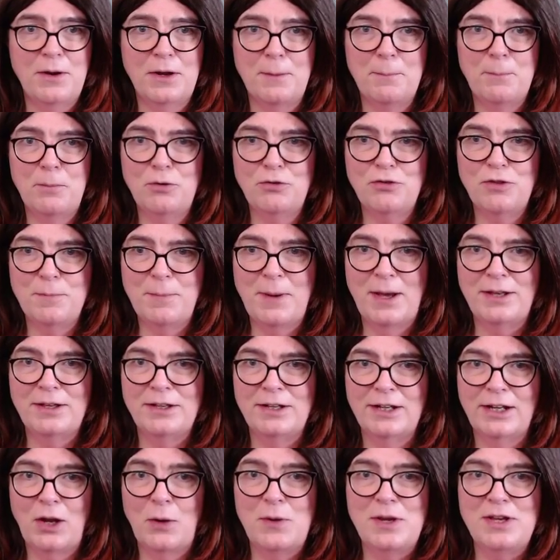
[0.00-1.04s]
can push the button
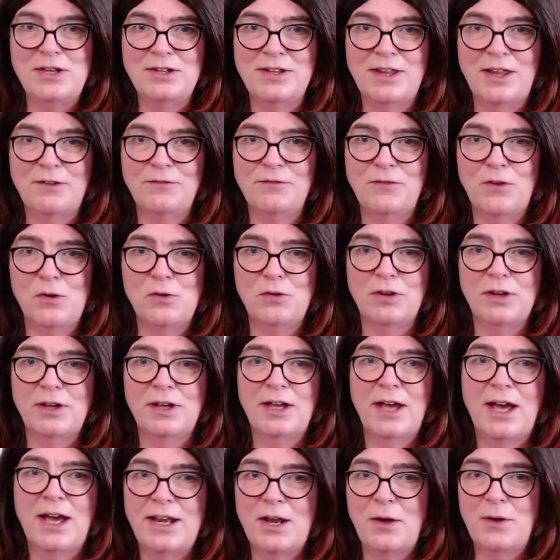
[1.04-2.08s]
and go into that folder,
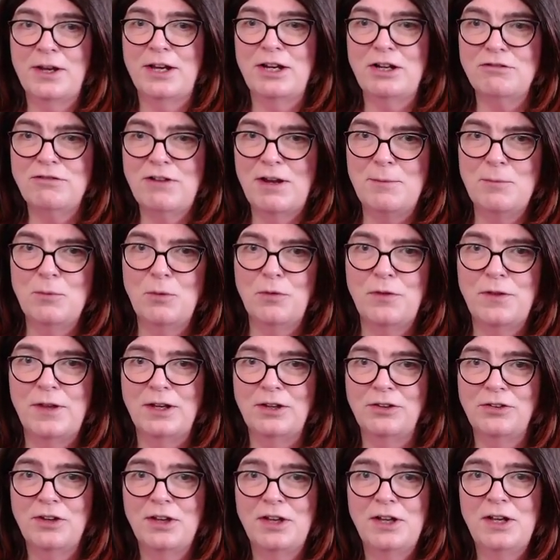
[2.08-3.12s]
and now I can create more
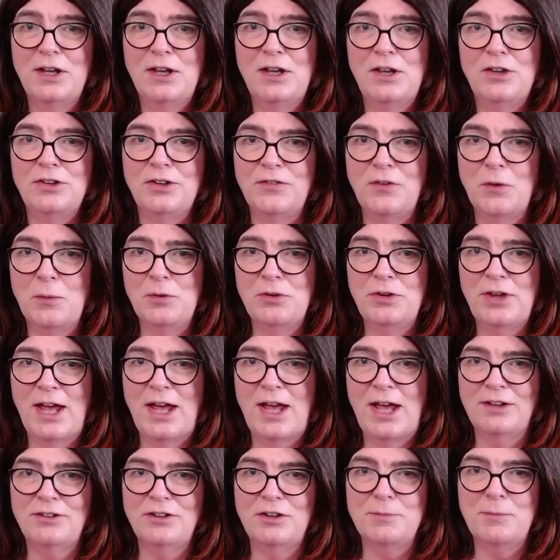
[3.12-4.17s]
things. So if I want to
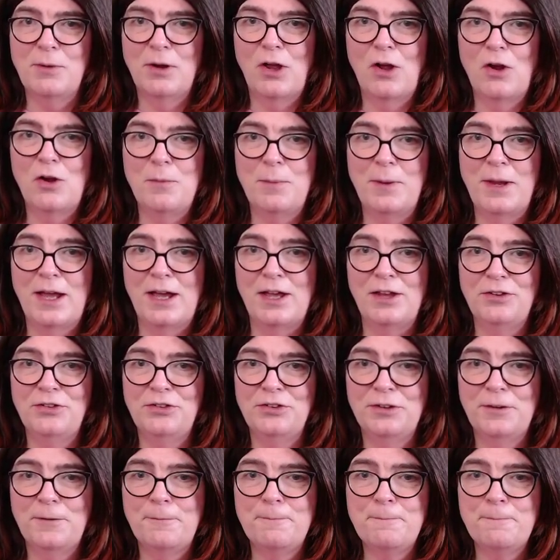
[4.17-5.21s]
access my
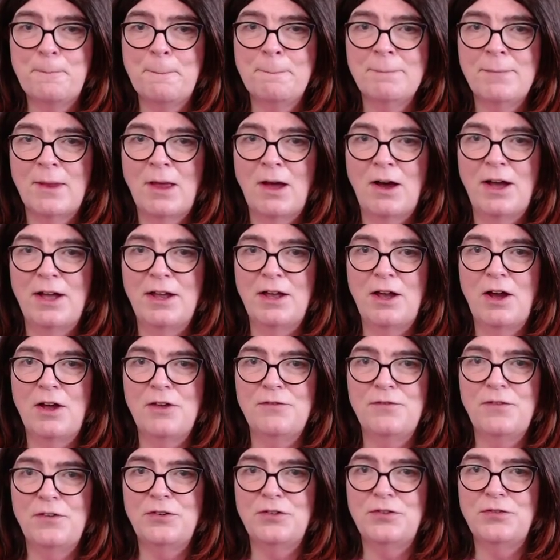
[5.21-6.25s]
OBS, I
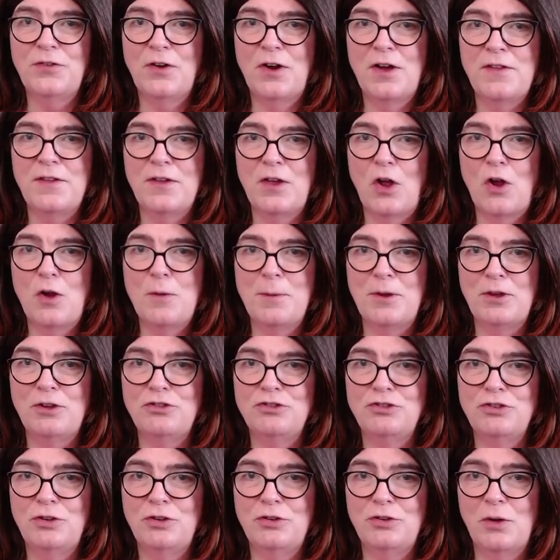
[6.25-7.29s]
first find the OBS
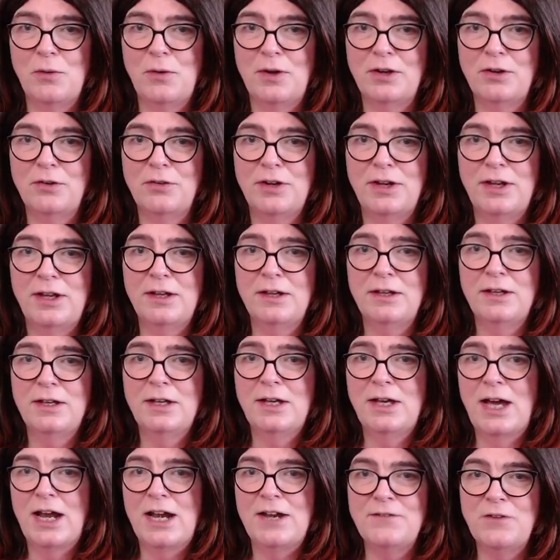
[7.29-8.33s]
Studio icon here,
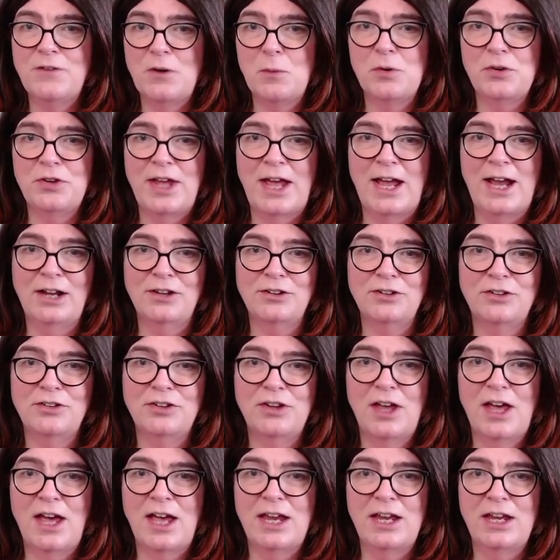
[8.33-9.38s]
and if I want to access
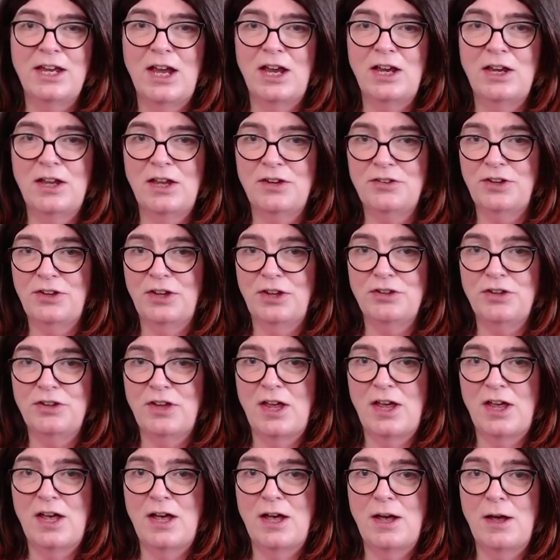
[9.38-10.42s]

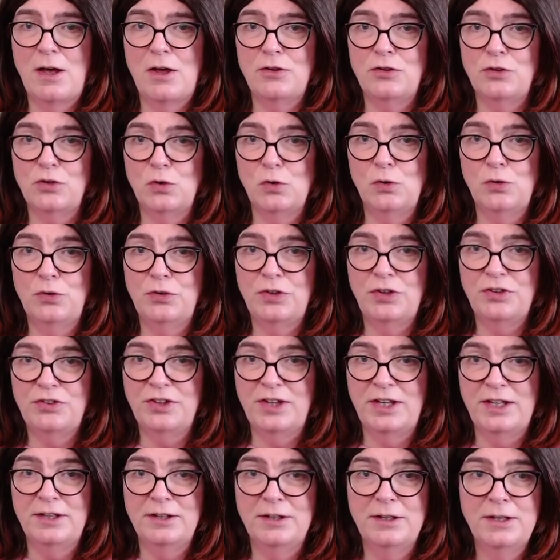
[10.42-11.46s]
a source, a
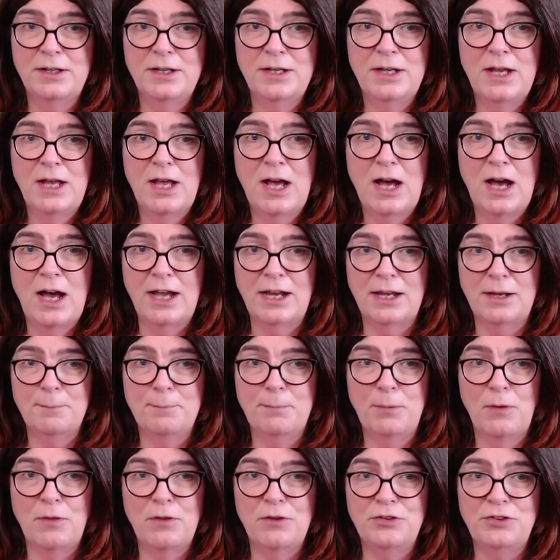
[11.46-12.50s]
scene, I can
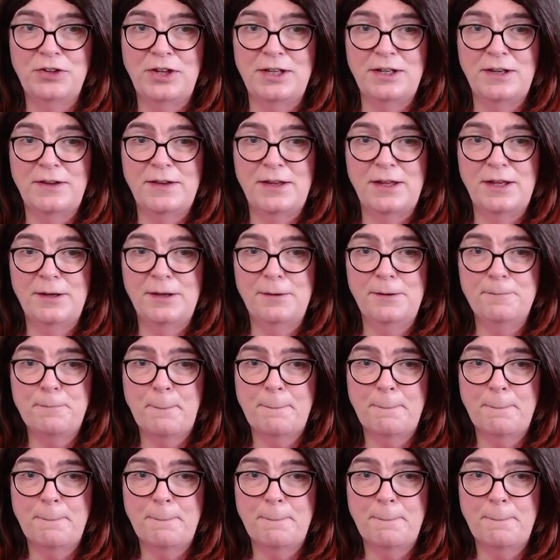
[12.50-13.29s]
put the scene in there.